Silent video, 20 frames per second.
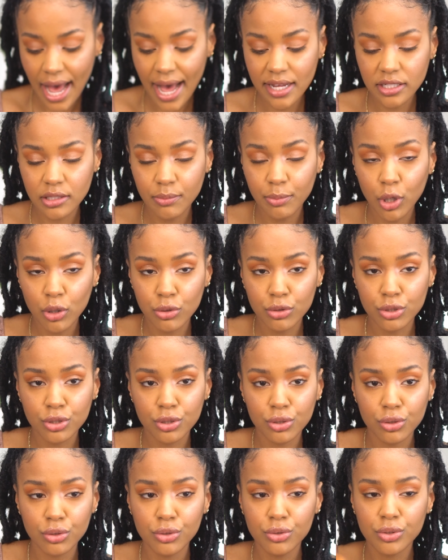as opposed
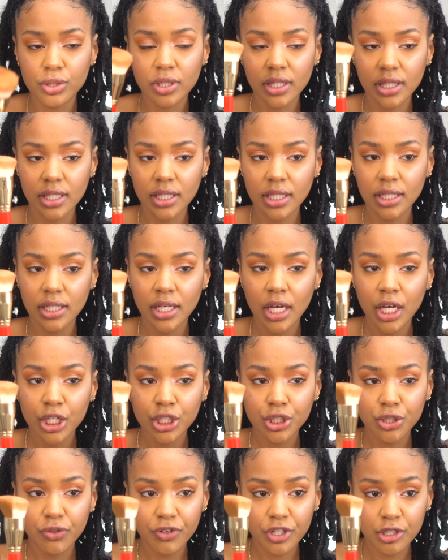to using the
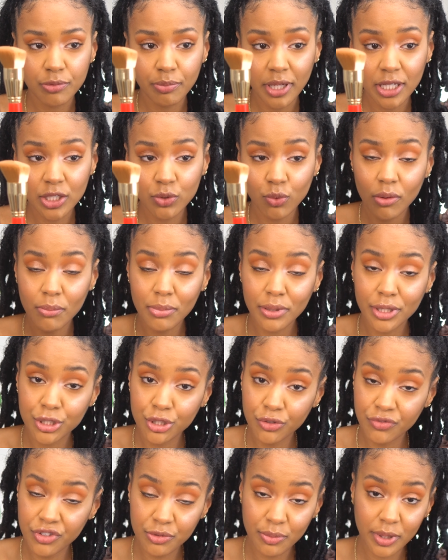Juvia's Place one. But the
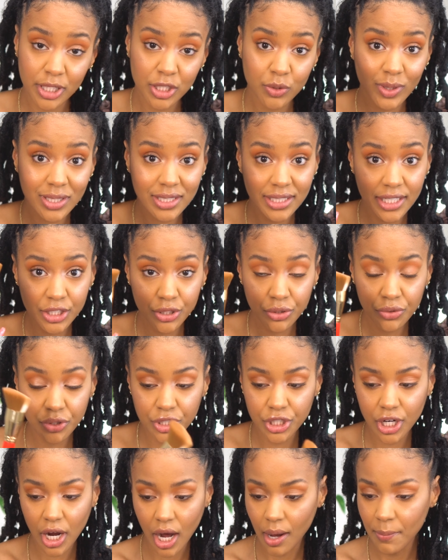Juvia's Place one did do the
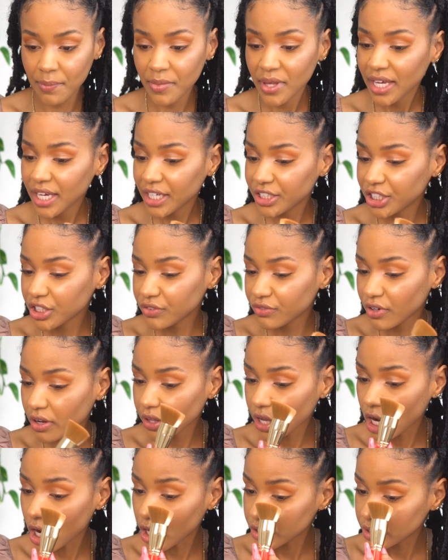job. It's just
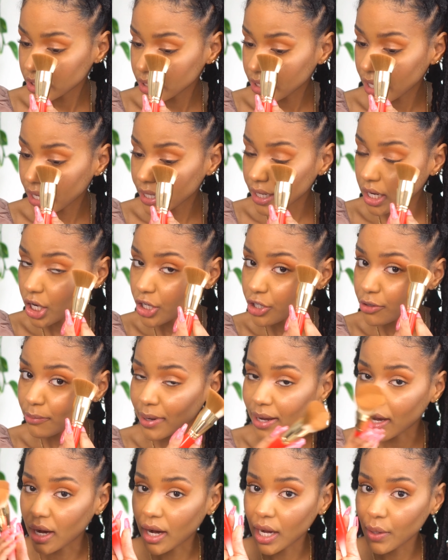really hard to get under
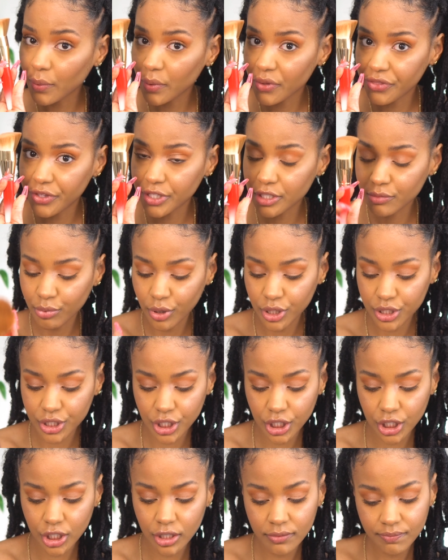my eye with this brush
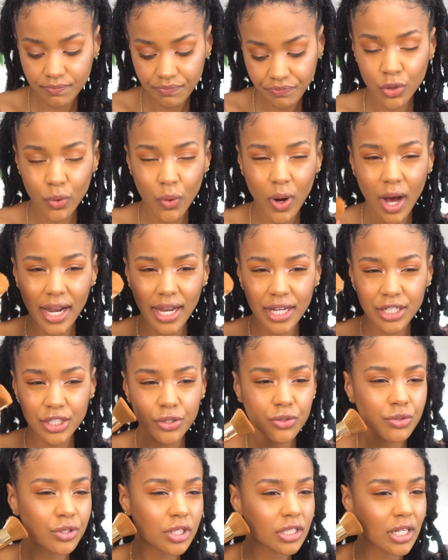here. So I like to
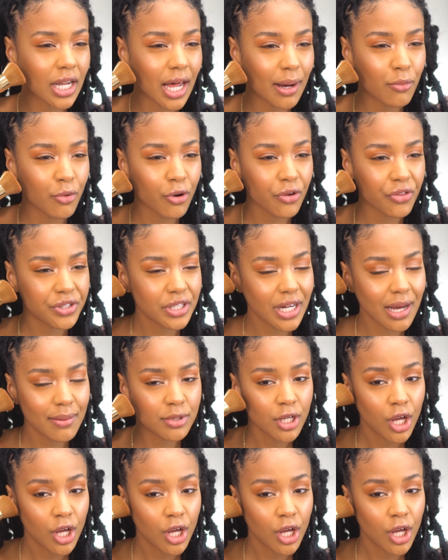use this a lot more of the times